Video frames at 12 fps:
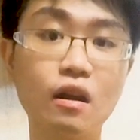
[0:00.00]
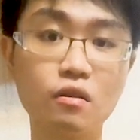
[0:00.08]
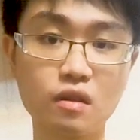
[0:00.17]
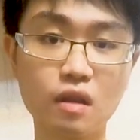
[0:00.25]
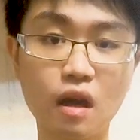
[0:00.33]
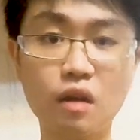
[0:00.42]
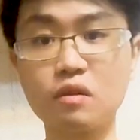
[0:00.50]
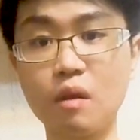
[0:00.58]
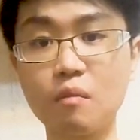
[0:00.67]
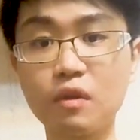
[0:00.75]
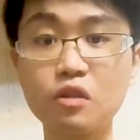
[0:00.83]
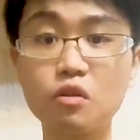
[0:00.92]
outside or
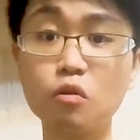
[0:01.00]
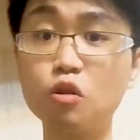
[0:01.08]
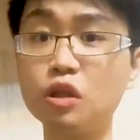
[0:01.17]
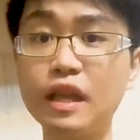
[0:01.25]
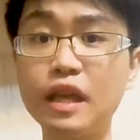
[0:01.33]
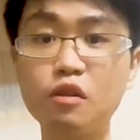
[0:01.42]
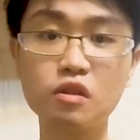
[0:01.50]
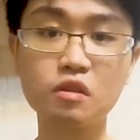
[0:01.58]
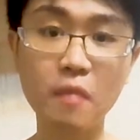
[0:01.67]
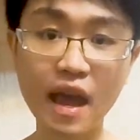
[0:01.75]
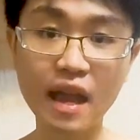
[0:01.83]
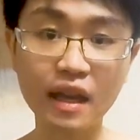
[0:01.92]
something. So they
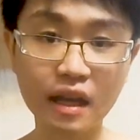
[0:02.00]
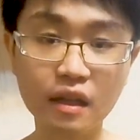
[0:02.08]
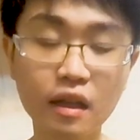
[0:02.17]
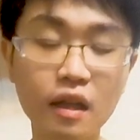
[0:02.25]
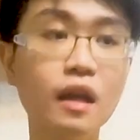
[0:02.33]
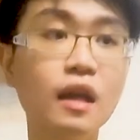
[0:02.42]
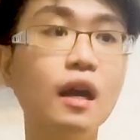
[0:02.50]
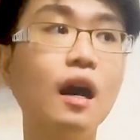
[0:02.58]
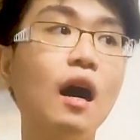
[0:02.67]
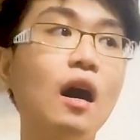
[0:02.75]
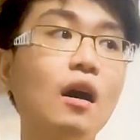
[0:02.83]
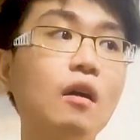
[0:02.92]
just ban it.
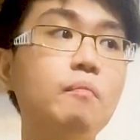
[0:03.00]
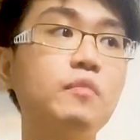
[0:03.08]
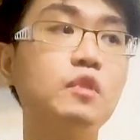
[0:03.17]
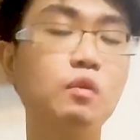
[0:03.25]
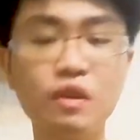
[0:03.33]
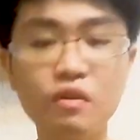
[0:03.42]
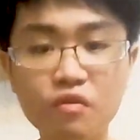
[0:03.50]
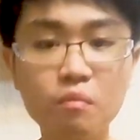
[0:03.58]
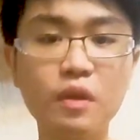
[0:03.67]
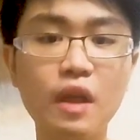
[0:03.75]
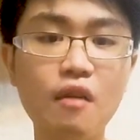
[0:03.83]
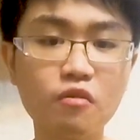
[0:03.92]
Uh, so
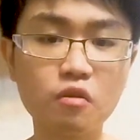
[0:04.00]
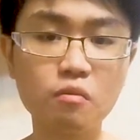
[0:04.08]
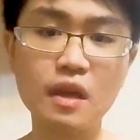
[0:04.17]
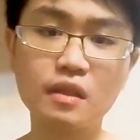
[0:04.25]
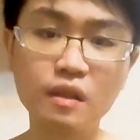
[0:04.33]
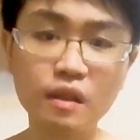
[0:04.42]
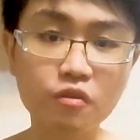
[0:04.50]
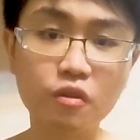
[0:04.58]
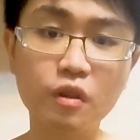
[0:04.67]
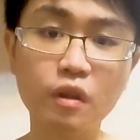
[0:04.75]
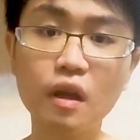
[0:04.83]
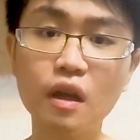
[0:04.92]
different platform has
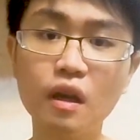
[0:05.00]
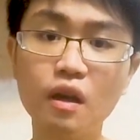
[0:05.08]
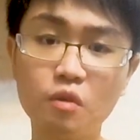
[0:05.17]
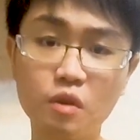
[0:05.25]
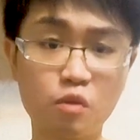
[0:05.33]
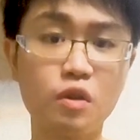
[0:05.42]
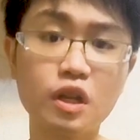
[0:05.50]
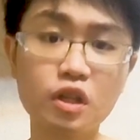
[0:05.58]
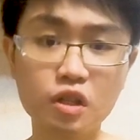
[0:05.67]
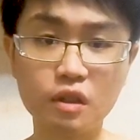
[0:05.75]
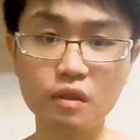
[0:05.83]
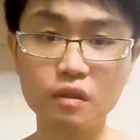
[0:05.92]
different
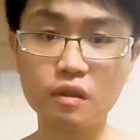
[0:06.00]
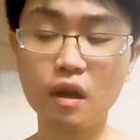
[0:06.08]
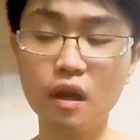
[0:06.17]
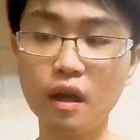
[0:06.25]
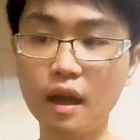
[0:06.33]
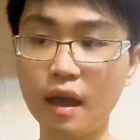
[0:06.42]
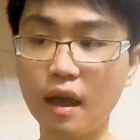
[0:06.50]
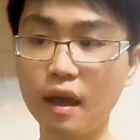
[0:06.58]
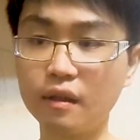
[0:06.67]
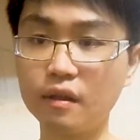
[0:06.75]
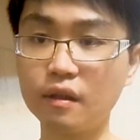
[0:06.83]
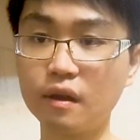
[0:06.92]
restrictions
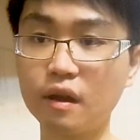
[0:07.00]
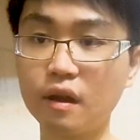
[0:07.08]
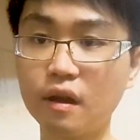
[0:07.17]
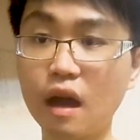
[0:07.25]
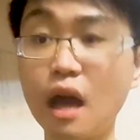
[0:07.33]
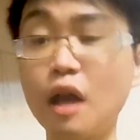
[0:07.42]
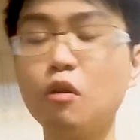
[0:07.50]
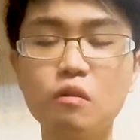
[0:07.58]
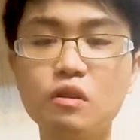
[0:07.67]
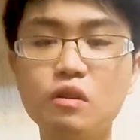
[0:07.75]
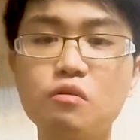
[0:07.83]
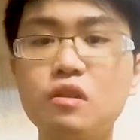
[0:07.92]
and uh, I know
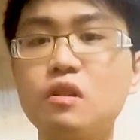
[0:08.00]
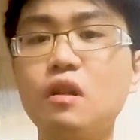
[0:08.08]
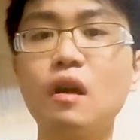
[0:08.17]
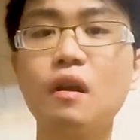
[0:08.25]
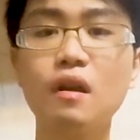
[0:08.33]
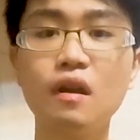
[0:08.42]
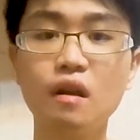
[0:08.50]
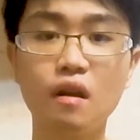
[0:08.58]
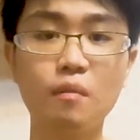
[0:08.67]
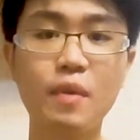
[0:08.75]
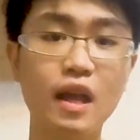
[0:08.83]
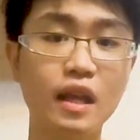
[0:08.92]
it's just a,
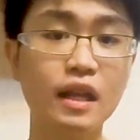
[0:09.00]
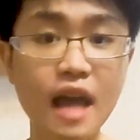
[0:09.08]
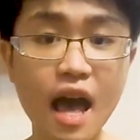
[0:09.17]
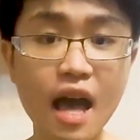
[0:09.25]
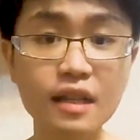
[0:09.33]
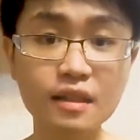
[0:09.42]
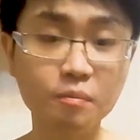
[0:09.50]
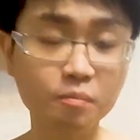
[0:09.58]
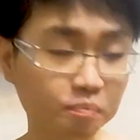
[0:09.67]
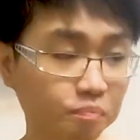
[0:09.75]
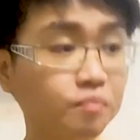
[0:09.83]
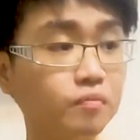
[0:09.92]
a, pain in the ass,
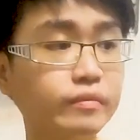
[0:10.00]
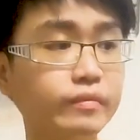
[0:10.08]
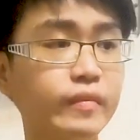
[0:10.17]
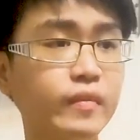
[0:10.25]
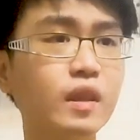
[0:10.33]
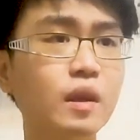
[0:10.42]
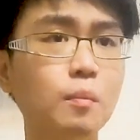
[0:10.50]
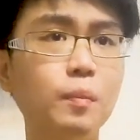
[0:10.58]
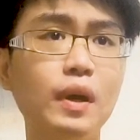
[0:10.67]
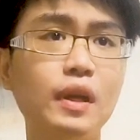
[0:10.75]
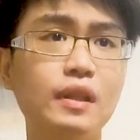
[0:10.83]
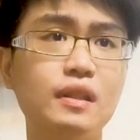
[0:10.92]

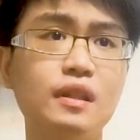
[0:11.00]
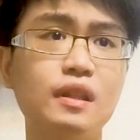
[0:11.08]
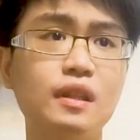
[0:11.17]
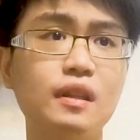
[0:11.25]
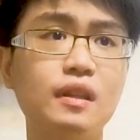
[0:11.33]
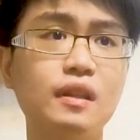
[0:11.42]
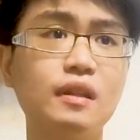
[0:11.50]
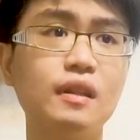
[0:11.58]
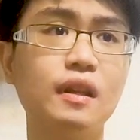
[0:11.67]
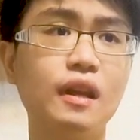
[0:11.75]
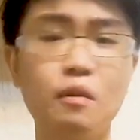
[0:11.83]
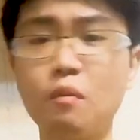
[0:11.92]
but uh,
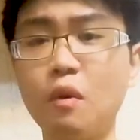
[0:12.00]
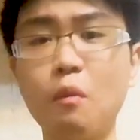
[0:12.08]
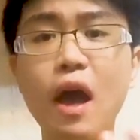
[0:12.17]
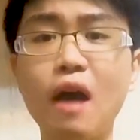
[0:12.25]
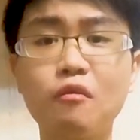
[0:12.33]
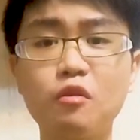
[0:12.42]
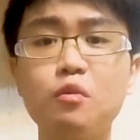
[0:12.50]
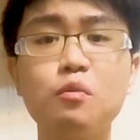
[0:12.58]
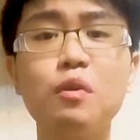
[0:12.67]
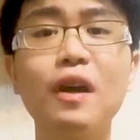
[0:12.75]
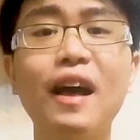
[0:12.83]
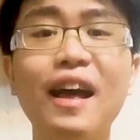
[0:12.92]
we, have to do
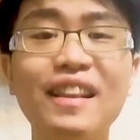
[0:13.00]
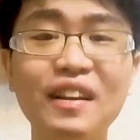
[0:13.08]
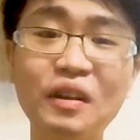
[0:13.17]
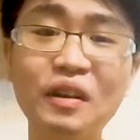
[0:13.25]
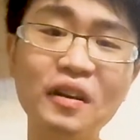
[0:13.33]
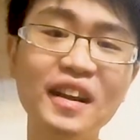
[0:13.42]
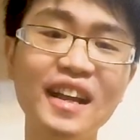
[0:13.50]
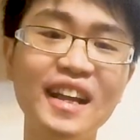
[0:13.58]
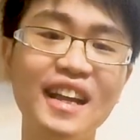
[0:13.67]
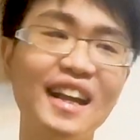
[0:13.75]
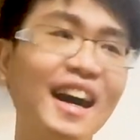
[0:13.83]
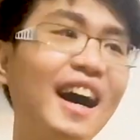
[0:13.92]
that, you know.
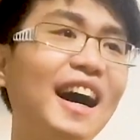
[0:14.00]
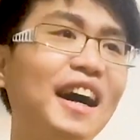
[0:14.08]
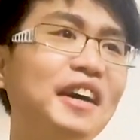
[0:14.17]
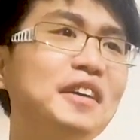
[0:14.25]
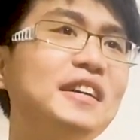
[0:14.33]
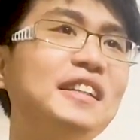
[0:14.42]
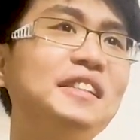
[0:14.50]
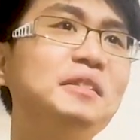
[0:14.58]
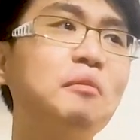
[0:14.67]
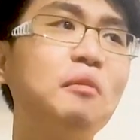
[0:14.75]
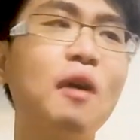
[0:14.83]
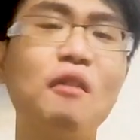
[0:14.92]

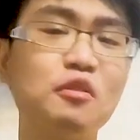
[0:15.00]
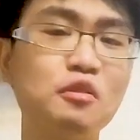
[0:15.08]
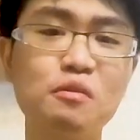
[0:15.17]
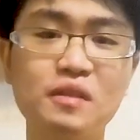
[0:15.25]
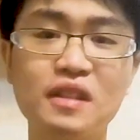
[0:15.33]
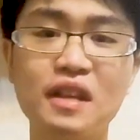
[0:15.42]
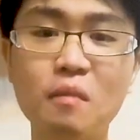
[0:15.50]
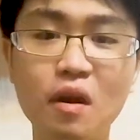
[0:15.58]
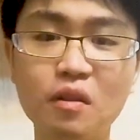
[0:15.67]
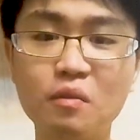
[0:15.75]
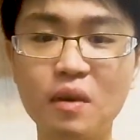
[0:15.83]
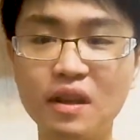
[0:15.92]
Uh, we have to use them,
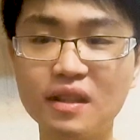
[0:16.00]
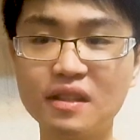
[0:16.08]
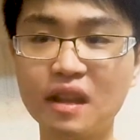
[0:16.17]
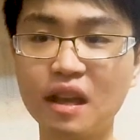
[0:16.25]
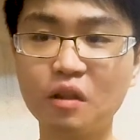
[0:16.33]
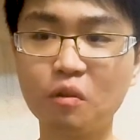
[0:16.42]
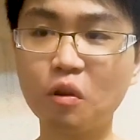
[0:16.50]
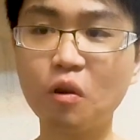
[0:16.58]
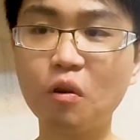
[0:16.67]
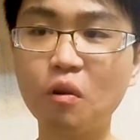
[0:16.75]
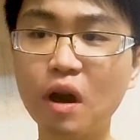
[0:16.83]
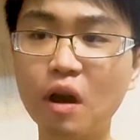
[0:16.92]
otherwise I don't
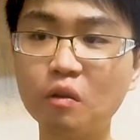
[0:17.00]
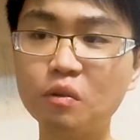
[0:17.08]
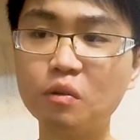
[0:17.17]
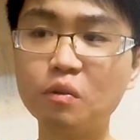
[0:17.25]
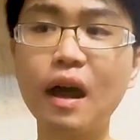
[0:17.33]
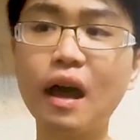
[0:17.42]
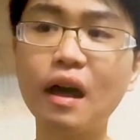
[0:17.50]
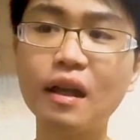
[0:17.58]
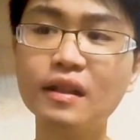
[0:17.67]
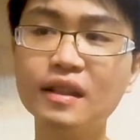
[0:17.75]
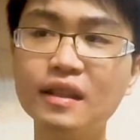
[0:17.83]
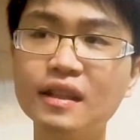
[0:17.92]
know how to do that.
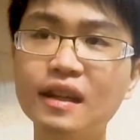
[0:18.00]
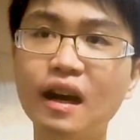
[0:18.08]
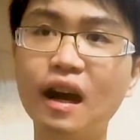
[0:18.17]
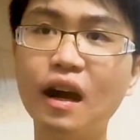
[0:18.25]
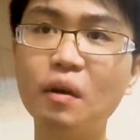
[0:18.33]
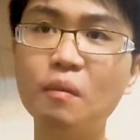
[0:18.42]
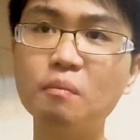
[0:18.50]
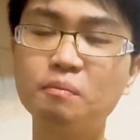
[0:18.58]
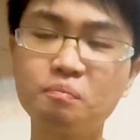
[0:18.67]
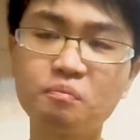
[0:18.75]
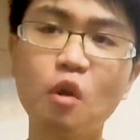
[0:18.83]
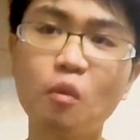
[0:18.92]
Uh,
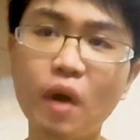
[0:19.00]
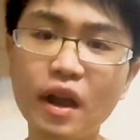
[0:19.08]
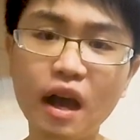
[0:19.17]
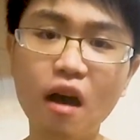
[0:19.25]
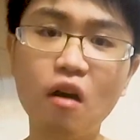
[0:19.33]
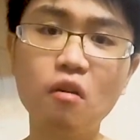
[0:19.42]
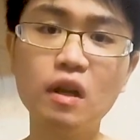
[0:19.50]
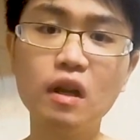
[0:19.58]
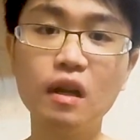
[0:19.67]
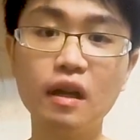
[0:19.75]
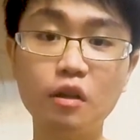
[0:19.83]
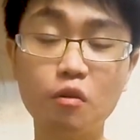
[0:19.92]
right now,
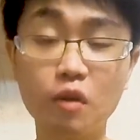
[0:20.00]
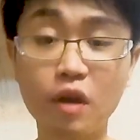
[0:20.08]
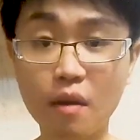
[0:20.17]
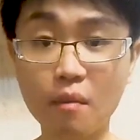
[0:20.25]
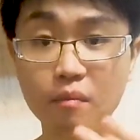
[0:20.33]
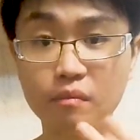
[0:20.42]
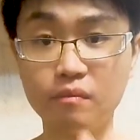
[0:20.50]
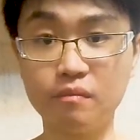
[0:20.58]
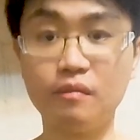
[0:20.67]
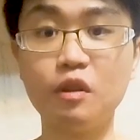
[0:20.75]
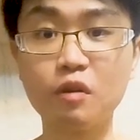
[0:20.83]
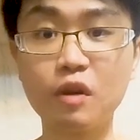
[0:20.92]
you can
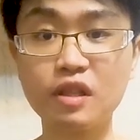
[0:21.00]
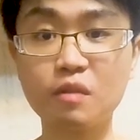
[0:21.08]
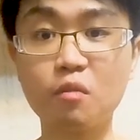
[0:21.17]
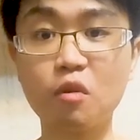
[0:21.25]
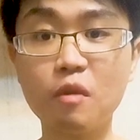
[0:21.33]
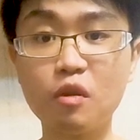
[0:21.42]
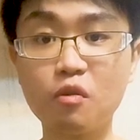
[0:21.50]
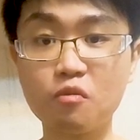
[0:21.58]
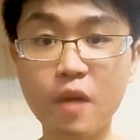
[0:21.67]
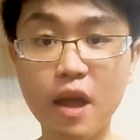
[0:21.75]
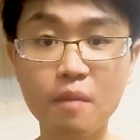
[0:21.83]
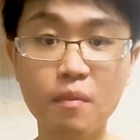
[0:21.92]
you can support me
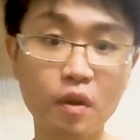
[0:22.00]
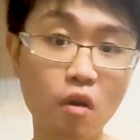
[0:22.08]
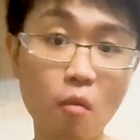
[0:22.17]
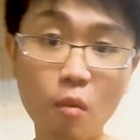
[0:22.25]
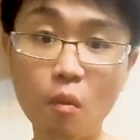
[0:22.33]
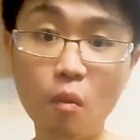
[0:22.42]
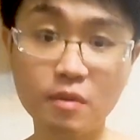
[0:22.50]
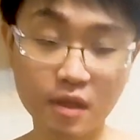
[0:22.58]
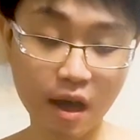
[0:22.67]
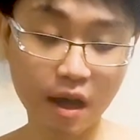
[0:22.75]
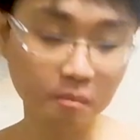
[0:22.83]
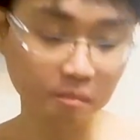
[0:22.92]
through PayPal on my
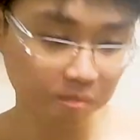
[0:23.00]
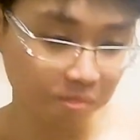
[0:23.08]
website,